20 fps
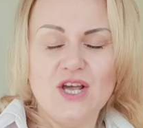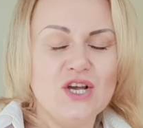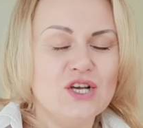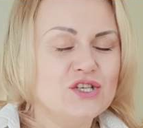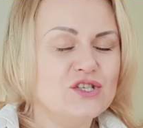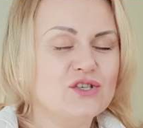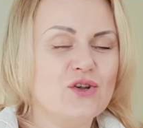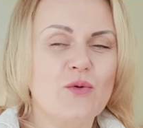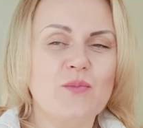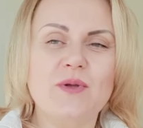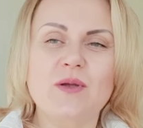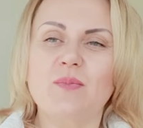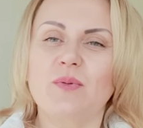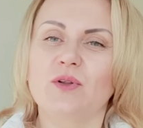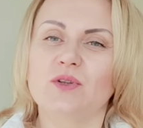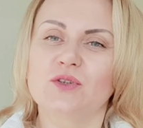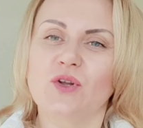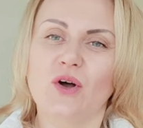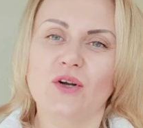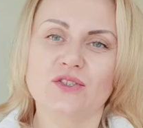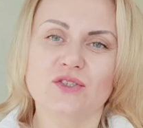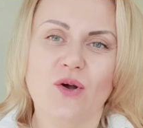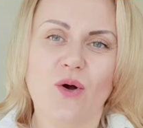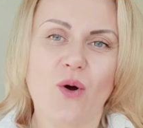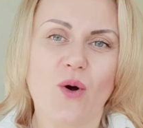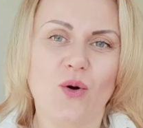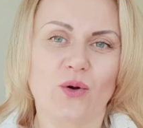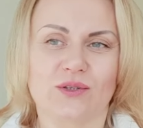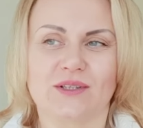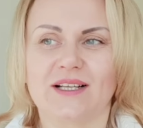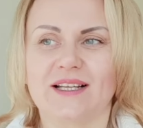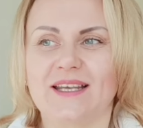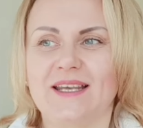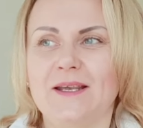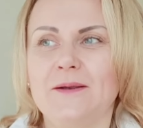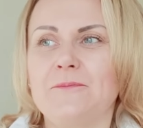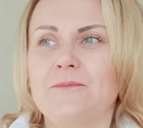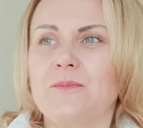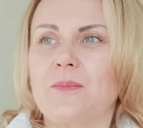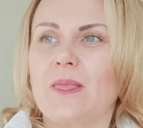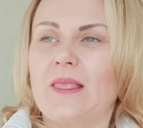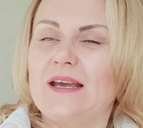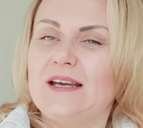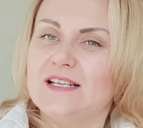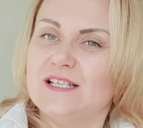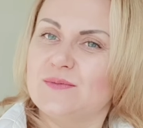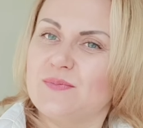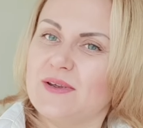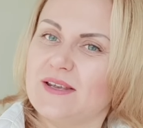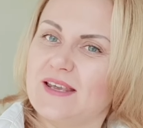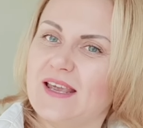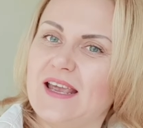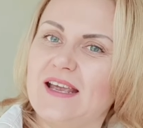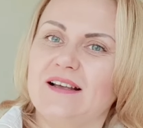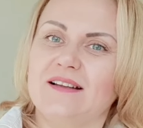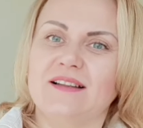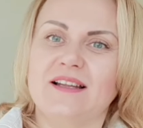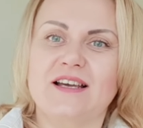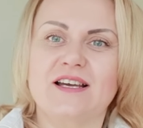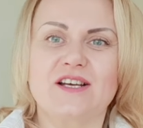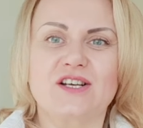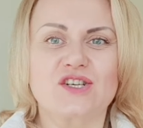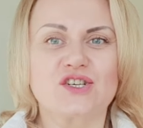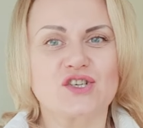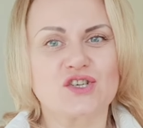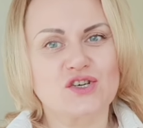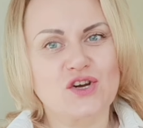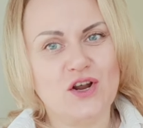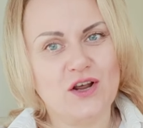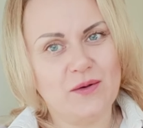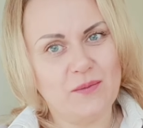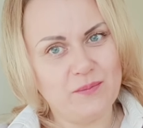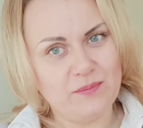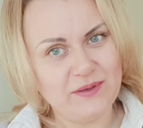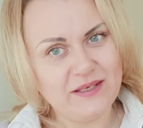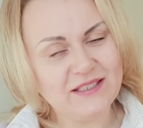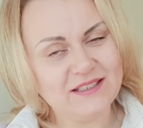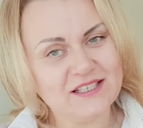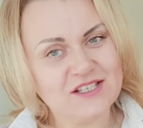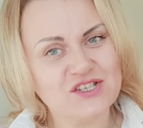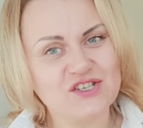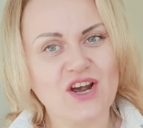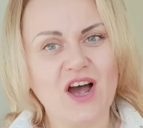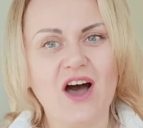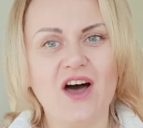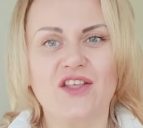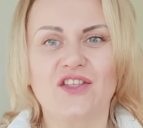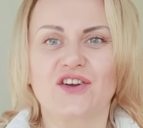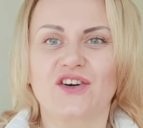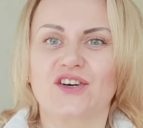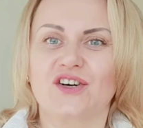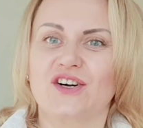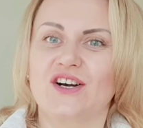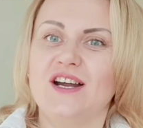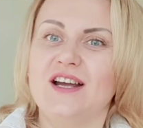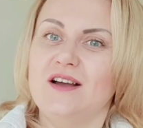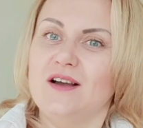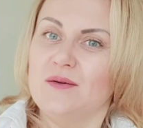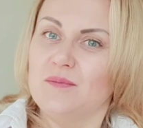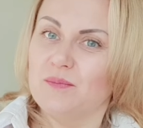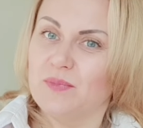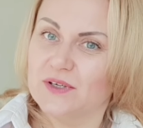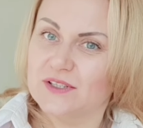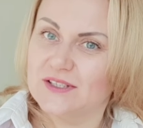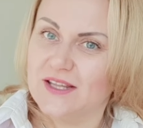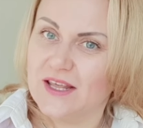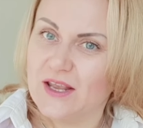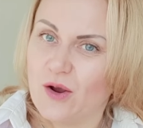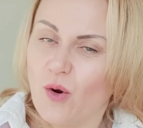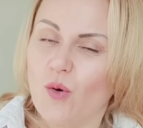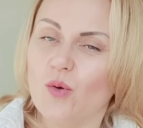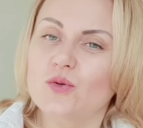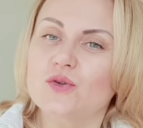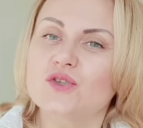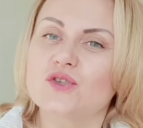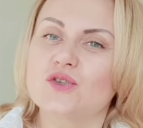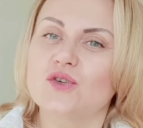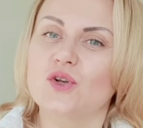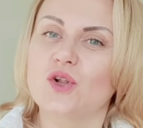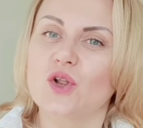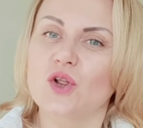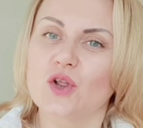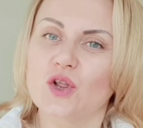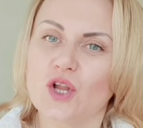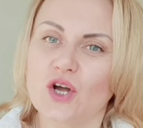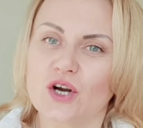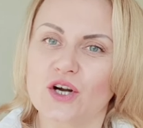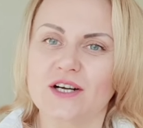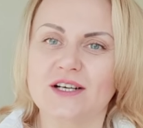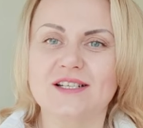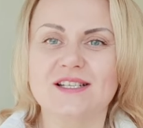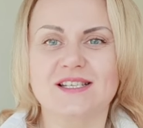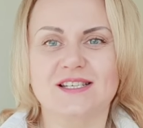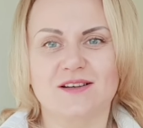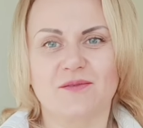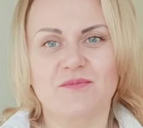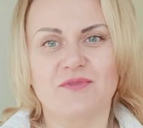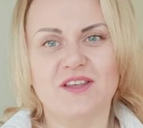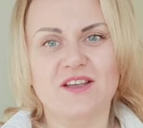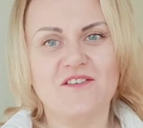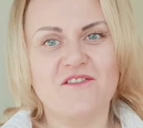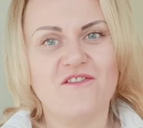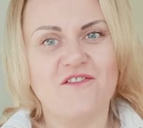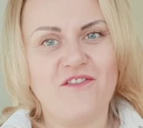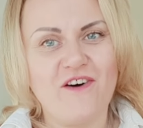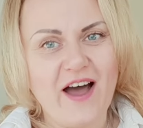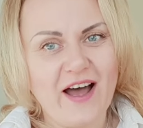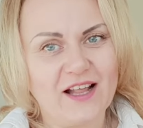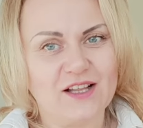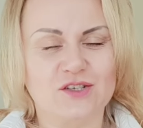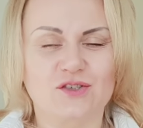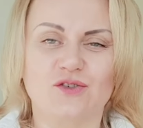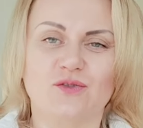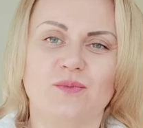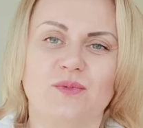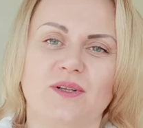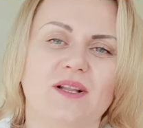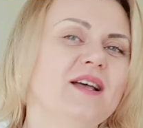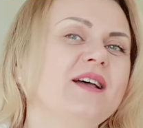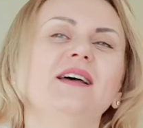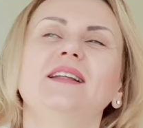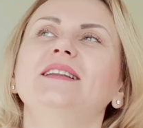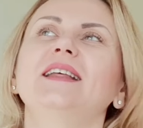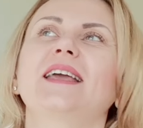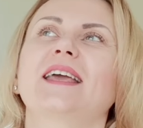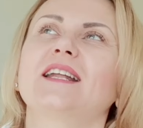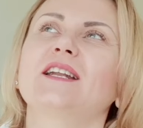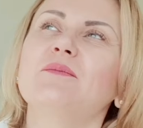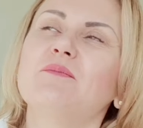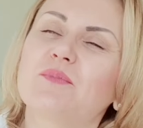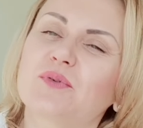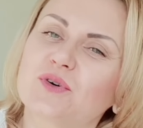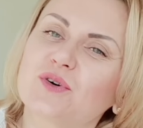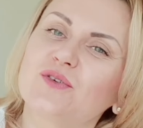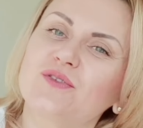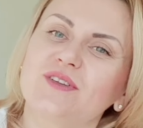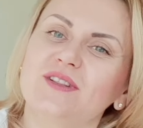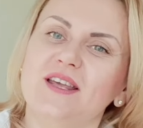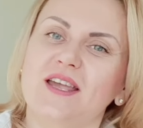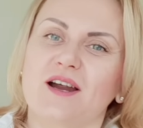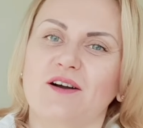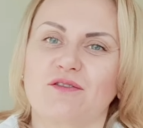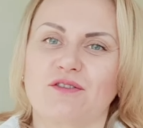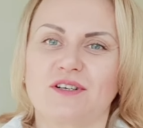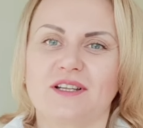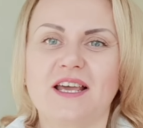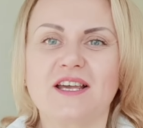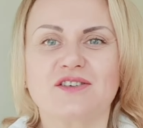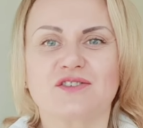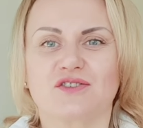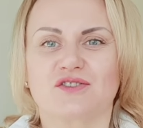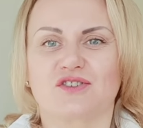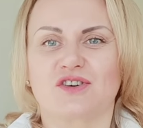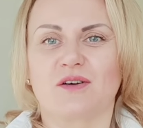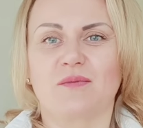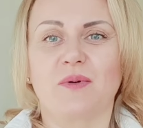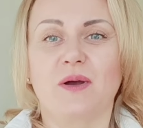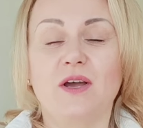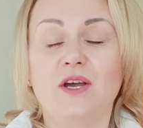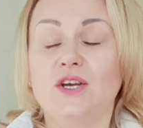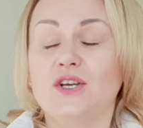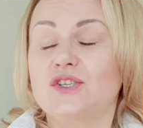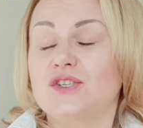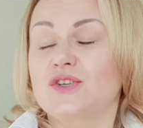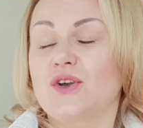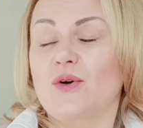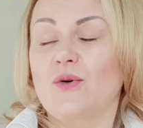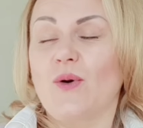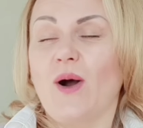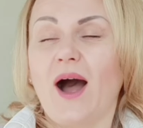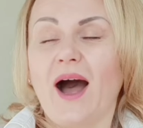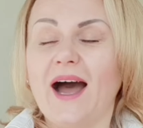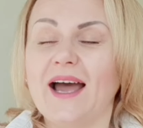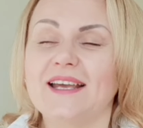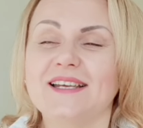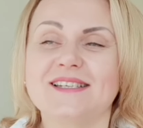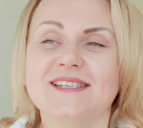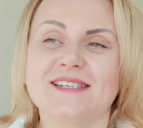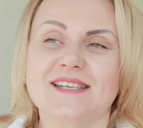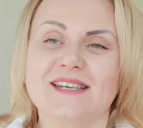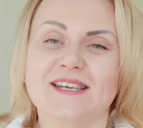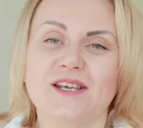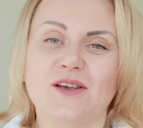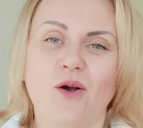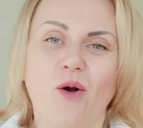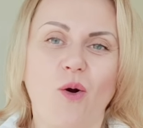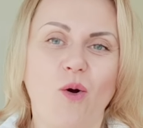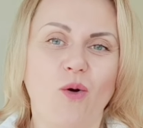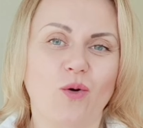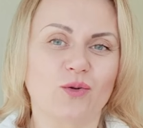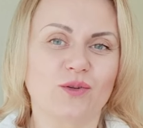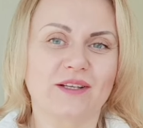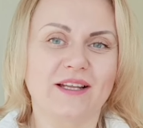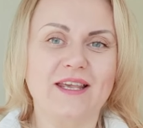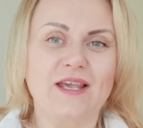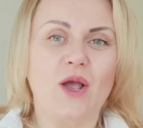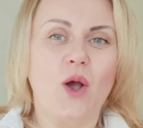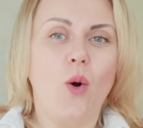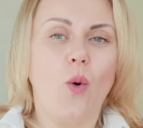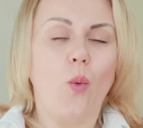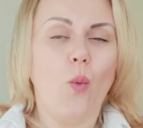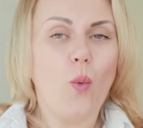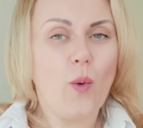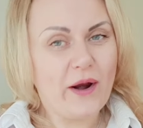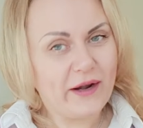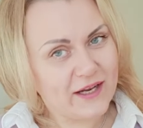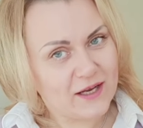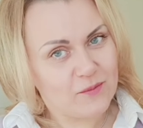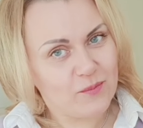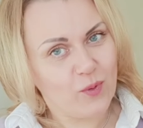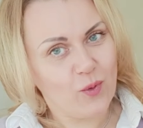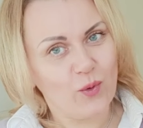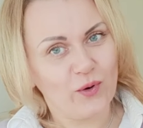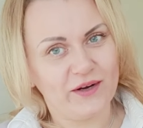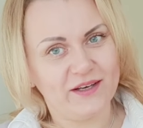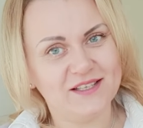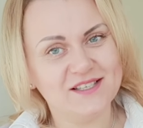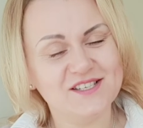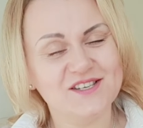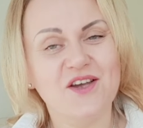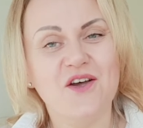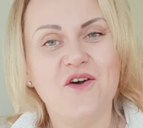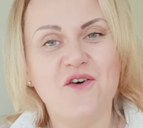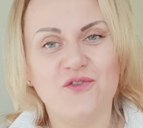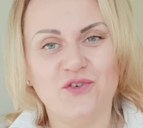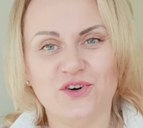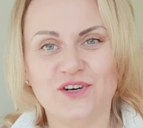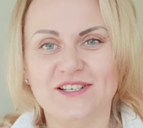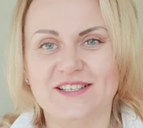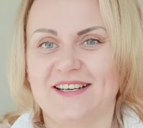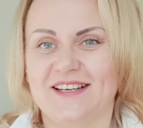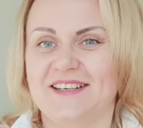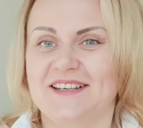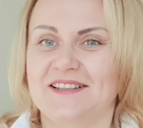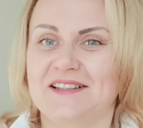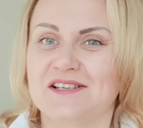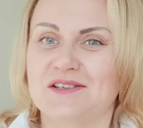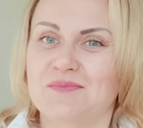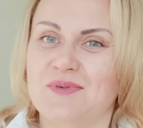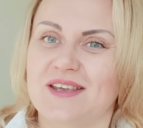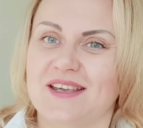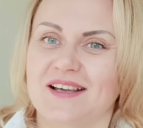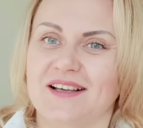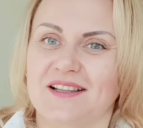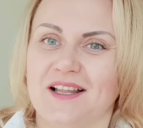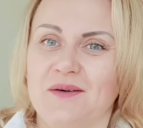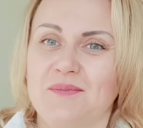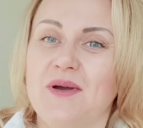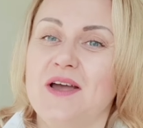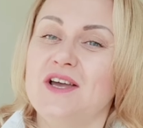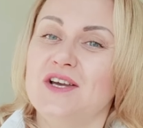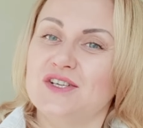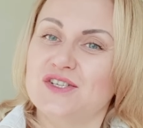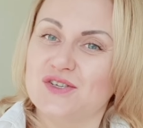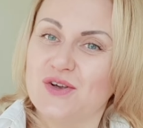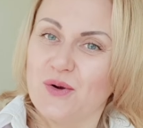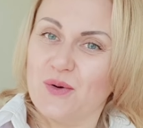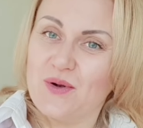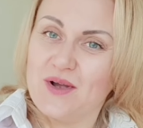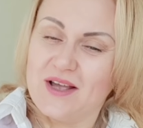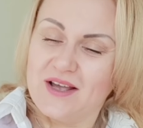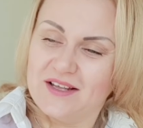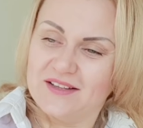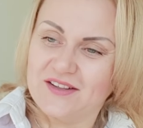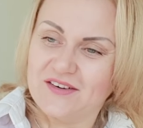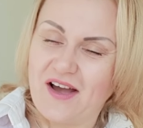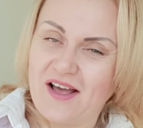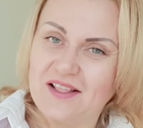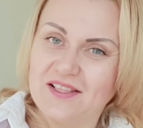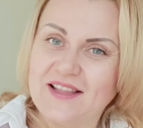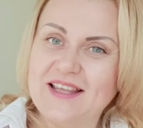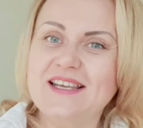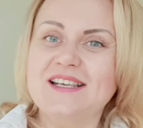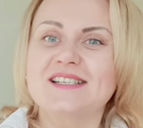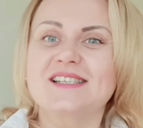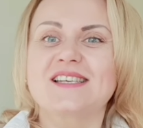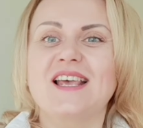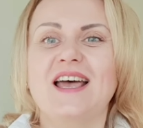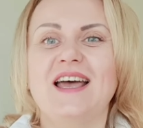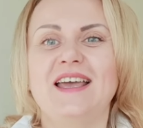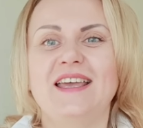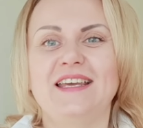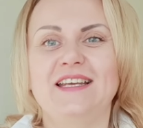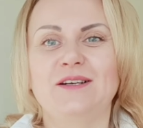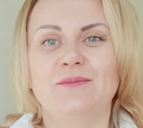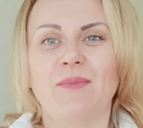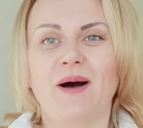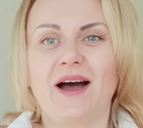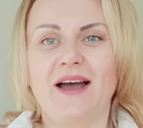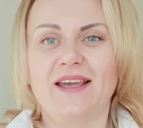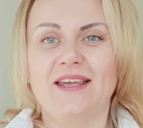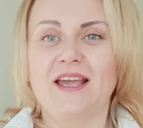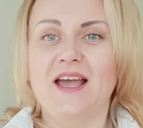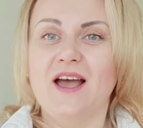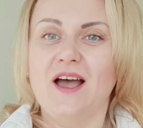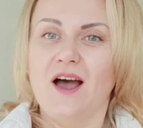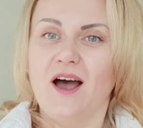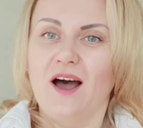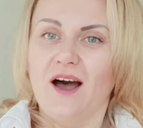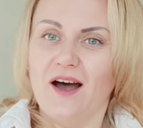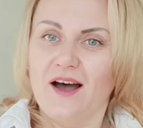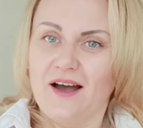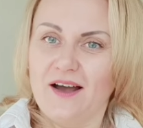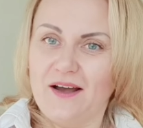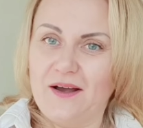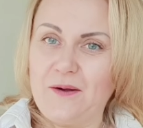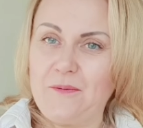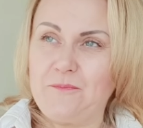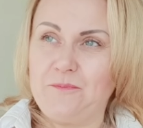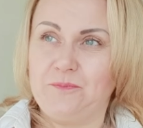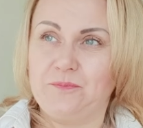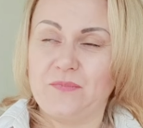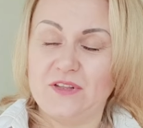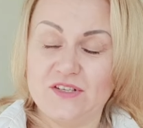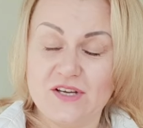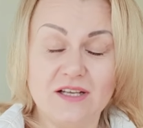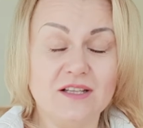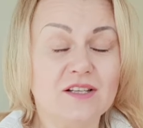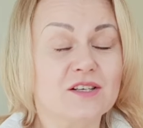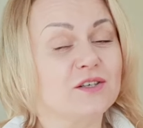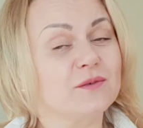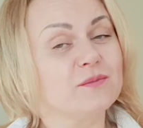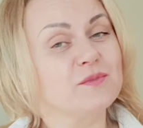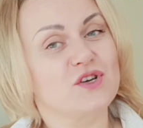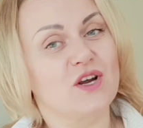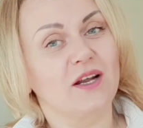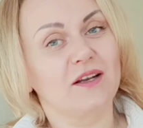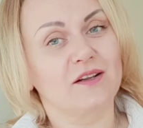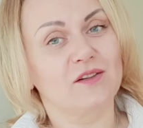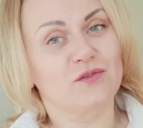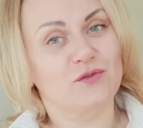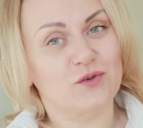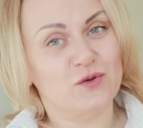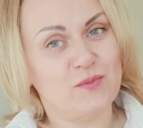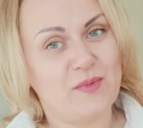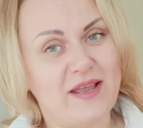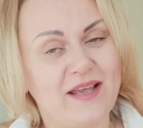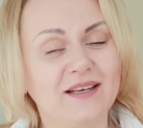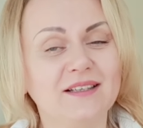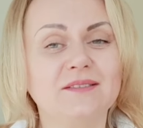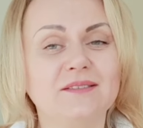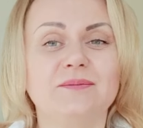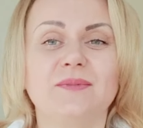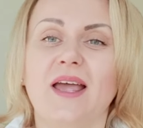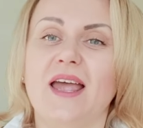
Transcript: So people not only speak English, meet each other, but they also learn something valuable. They can improve in their relationship. So I see only winning points for attending the speaking club. So there are links in my Telegram channel for men.